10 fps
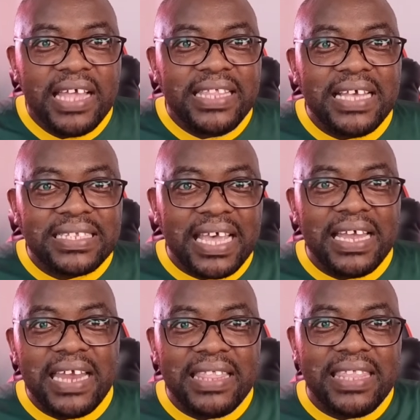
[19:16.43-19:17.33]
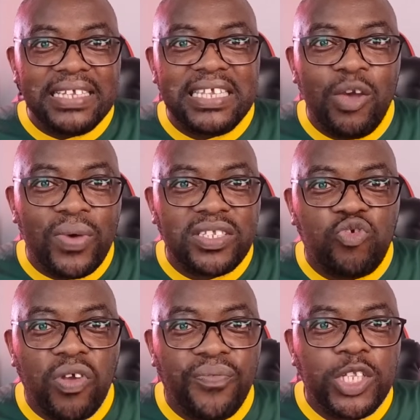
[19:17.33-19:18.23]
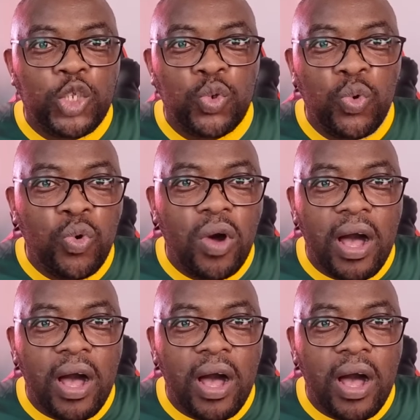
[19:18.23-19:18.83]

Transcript: they said that he was driven to